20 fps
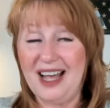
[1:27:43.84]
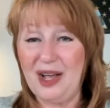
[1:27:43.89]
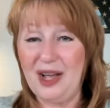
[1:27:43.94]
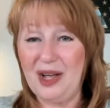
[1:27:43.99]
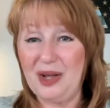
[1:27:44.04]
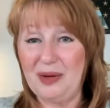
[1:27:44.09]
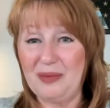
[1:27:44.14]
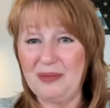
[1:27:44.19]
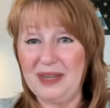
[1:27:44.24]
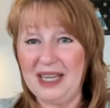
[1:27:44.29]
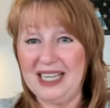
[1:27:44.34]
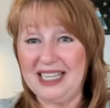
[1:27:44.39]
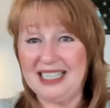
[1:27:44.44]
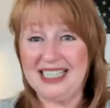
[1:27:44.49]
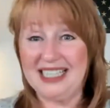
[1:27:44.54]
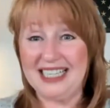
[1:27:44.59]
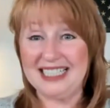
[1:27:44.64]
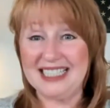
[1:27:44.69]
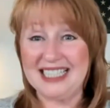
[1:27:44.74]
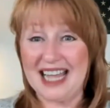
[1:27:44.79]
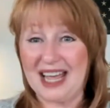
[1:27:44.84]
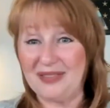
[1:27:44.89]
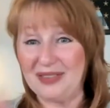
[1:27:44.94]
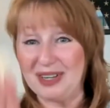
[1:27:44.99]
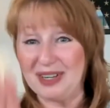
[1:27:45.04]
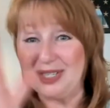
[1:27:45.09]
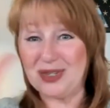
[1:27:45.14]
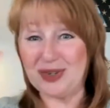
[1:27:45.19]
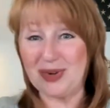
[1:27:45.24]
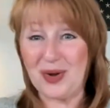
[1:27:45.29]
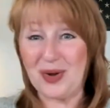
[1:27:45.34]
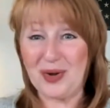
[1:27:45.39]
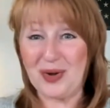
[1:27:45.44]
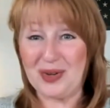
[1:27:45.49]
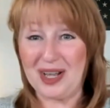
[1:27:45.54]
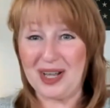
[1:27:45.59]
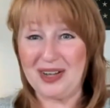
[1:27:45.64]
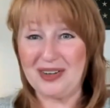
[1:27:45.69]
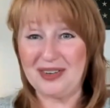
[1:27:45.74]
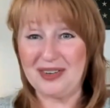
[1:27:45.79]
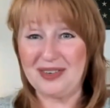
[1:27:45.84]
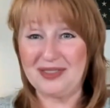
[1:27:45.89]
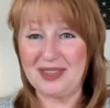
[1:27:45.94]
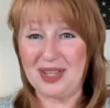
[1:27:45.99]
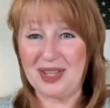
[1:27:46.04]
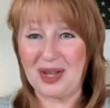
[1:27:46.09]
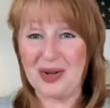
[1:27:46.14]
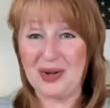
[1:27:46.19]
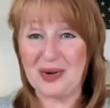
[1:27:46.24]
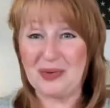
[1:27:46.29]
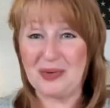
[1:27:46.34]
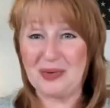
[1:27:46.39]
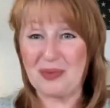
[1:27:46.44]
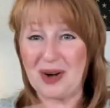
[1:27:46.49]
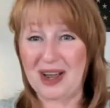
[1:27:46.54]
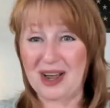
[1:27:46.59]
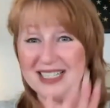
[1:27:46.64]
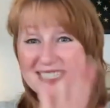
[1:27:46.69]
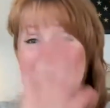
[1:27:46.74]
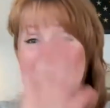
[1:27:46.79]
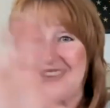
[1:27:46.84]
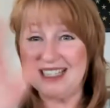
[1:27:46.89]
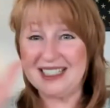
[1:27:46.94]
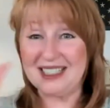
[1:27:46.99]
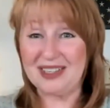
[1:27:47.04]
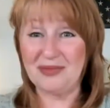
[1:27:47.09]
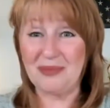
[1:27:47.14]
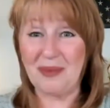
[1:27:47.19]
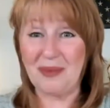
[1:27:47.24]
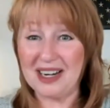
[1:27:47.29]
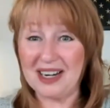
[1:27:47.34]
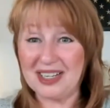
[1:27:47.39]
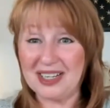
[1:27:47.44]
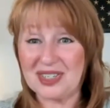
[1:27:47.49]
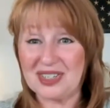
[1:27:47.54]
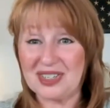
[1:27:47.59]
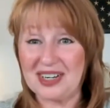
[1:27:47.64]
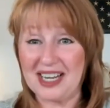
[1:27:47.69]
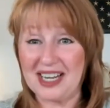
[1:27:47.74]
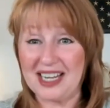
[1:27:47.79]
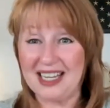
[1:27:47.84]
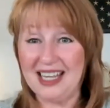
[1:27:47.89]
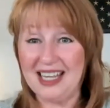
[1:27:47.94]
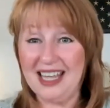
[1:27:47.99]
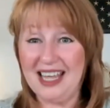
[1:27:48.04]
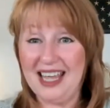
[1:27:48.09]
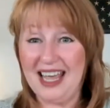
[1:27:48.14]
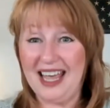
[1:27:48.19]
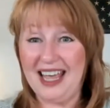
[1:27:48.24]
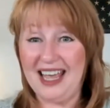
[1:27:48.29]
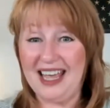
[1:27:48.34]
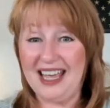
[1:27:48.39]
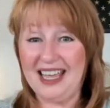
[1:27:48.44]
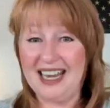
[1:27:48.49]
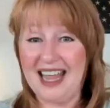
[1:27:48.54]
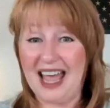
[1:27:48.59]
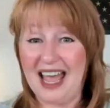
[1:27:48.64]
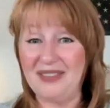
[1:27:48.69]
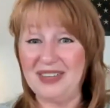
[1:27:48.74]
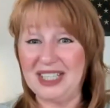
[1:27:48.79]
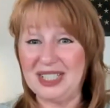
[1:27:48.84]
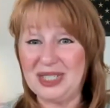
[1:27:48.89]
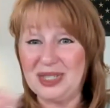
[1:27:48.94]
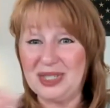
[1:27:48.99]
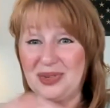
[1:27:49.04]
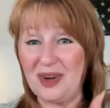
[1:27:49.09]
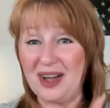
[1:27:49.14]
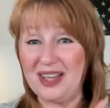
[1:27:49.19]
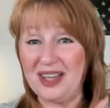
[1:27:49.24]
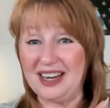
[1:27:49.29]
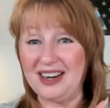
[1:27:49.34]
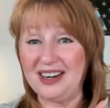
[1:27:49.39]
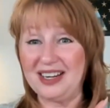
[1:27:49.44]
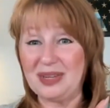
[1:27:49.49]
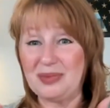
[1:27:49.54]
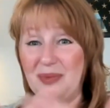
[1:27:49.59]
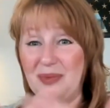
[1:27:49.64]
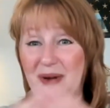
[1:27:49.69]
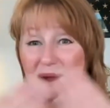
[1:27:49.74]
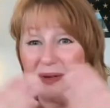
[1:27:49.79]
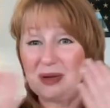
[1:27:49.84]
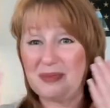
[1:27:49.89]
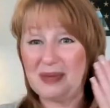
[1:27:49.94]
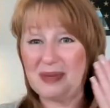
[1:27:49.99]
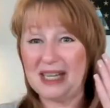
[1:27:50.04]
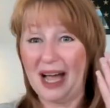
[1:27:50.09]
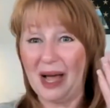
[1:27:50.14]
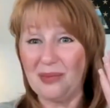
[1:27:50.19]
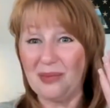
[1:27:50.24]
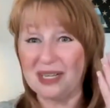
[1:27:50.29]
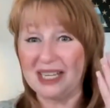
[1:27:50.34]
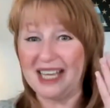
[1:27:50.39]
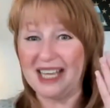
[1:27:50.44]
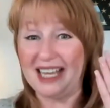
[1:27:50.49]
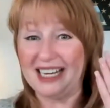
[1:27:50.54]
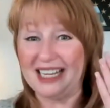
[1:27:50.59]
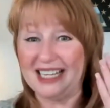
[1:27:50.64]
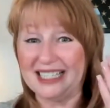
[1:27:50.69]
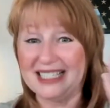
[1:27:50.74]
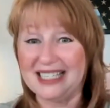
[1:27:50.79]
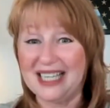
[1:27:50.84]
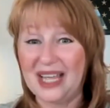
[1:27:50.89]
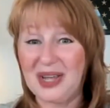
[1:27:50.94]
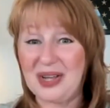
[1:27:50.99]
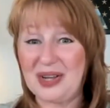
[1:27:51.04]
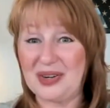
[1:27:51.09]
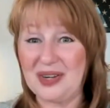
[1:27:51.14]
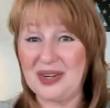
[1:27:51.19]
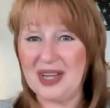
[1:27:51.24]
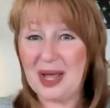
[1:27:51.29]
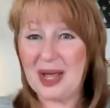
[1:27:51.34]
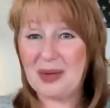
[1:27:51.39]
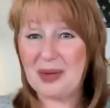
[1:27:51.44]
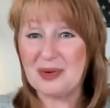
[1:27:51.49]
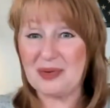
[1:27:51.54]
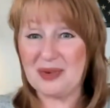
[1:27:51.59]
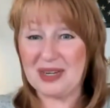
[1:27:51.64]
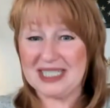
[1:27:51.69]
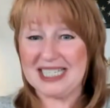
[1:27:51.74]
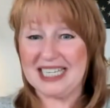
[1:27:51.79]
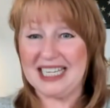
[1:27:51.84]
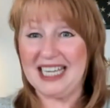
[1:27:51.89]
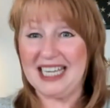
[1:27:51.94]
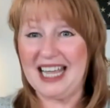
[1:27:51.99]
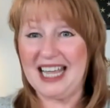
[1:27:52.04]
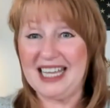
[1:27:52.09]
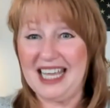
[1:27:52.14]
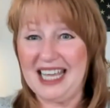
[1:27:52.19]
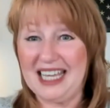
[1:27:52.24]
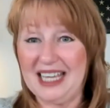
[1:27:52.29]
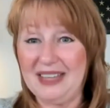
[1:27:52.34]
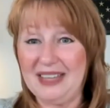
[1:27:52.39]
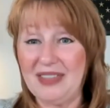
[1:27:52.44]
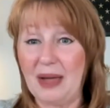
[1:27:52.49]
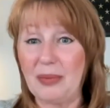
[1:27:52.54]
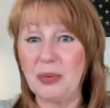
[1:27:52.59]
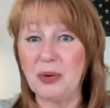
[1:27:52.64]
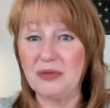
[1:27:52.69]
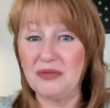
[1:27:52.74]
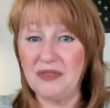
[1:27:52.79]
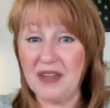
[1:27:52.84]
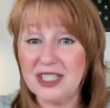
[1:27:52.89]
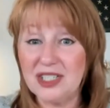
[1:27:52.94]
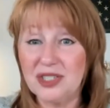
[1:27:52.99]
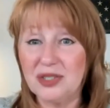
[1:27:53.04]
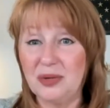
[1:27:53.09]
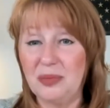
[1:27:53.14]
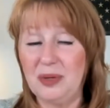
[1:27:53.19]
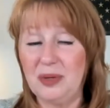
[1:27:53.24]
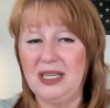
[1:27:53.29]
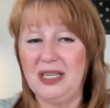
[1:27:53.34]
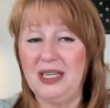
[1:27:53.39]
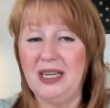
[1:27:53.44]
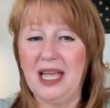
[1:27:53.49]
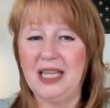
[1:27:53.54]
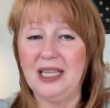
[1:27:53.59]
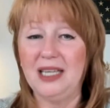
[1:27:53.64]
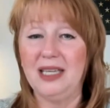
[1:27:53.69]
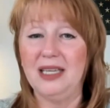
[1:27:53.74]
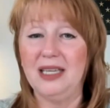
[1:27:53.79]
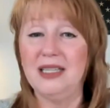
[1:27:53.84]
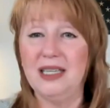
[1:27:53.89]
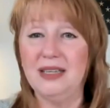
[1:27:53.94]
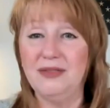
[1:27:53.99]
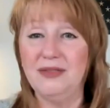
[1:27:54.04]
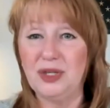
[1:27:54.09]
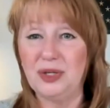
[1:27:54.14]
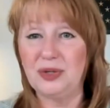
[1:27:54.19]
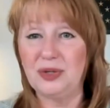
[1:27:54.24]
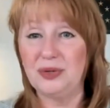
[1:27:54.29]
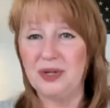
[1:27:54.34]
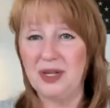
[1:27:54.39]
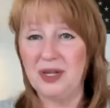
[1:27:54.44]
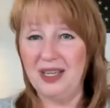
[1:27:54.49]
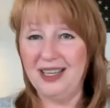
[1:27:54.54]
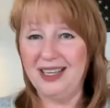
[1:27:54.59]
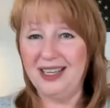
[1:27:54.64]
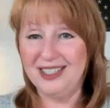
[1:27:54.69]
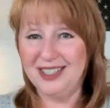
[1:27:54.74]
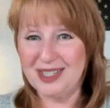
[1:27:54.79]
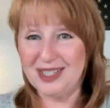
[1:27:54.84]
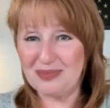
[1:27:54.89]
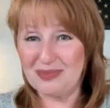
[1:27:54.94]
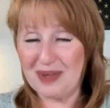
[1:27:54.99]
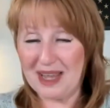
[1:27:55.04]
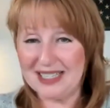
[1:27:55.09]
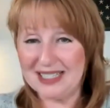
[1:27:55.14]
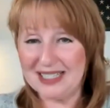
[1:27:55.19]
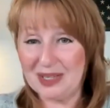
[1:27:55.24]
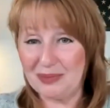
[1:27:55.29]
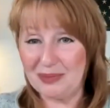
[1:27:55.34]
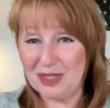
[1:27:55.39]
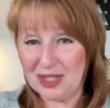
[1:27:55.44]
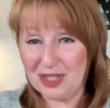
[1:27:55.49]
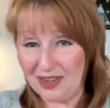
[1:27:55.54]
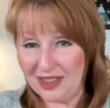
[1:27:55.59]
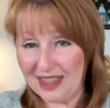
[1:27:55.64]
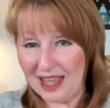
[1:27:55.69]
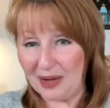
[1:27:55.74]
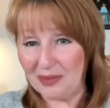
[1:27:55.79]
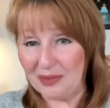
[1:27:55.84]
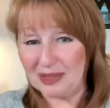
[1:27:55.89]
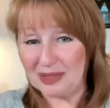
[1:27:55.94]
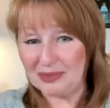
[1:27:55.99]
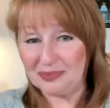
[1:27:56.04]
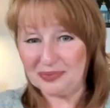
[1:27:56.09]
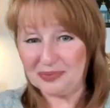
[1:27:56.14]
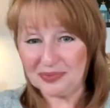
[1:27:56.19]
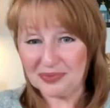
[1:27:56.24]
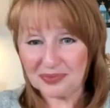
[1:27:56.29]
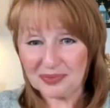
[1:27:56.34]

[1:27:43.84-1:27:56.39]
um, it needs to have control of the whole process of monitoring and having two on there could probably be complicated. So, but once again, I can't give that professional opinion. I can give you just my assumption on that one.